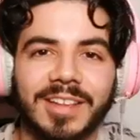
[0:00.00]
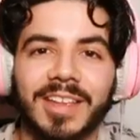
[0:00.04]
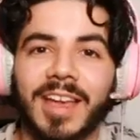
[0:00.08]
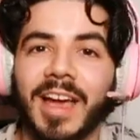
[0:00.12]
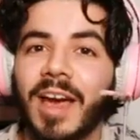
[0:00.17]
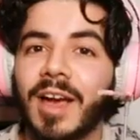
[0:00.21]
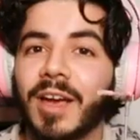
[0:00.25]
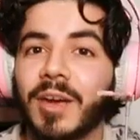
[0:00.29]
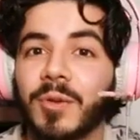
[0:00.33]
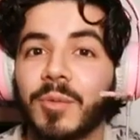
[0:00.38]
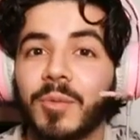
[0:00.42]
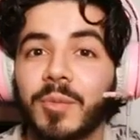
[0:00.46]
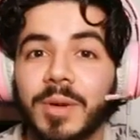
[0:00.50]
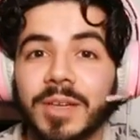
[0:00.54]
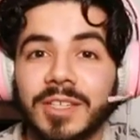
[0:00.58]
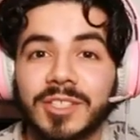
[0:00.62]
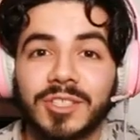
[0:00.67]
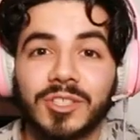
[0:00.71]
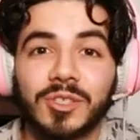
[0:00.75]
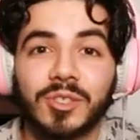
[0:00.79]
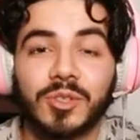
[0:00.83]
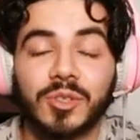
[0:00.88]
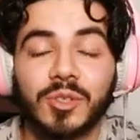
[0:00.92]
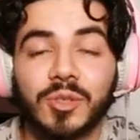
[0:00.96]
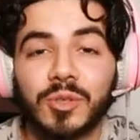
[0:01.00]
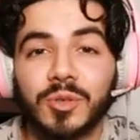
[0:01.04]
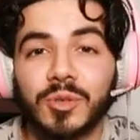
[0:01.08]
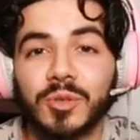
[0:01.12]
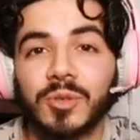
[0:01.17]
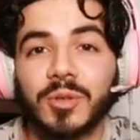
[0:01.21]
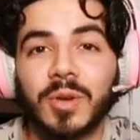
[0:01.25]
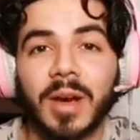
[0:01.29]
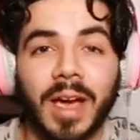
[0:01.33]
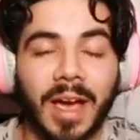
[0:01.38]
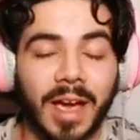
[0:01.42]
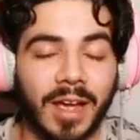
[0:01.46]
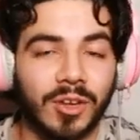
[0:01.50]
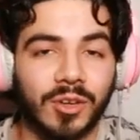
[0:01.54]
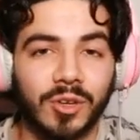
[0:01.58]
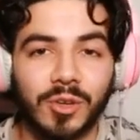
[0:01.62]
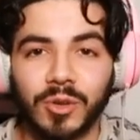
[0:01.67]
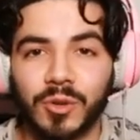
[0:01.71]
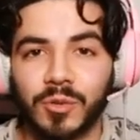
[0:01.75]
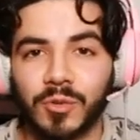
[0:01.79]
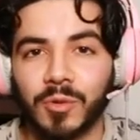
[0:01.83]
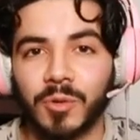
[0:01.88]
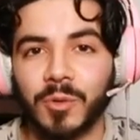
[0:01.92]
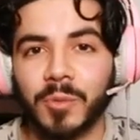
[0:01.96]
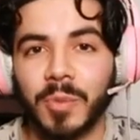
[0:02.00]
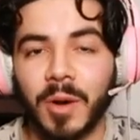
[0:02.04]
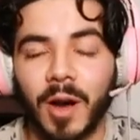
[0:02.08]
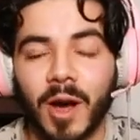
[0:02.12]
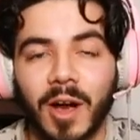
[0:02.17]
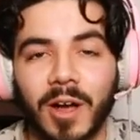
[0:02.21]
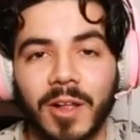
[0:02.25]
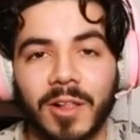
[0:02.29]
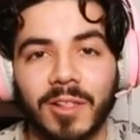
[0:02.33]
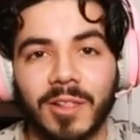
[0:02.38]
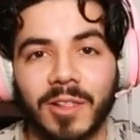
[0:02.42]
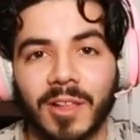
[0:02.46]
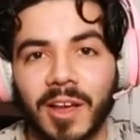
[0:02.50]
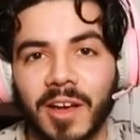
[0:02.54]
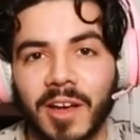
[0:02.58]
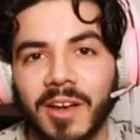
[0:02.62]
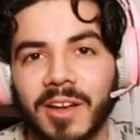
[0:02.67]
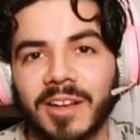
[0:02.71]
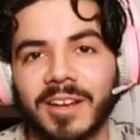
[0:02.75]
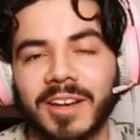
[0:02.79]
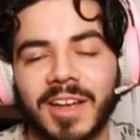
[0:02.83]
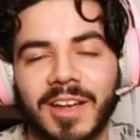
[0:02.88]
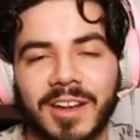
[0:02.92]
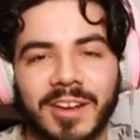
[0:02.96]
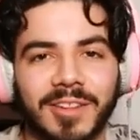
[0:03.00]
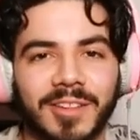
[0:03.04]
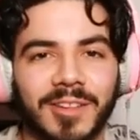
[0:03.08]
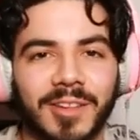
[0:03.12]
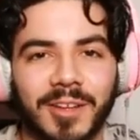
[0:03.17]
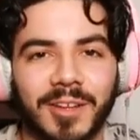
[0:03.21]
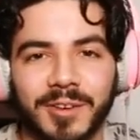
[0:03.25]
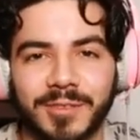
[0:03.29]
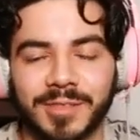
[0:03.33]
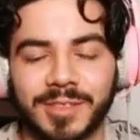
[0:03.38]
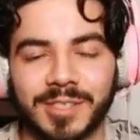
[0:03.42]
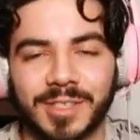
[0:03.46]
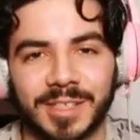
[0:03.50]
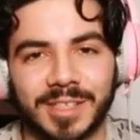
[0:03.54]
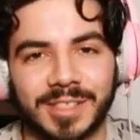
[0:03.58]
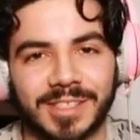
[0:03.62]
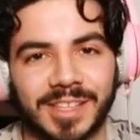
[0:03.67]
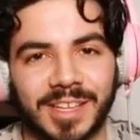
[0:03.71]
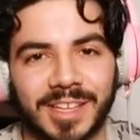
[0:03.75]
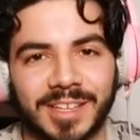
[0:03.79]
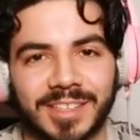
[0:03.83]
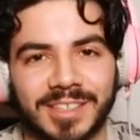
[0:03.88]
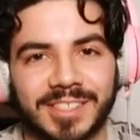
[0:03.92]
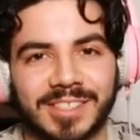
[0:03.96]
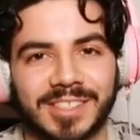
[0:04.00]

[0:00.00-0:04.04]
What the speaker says: I wish you and your group a lot and a lot of success.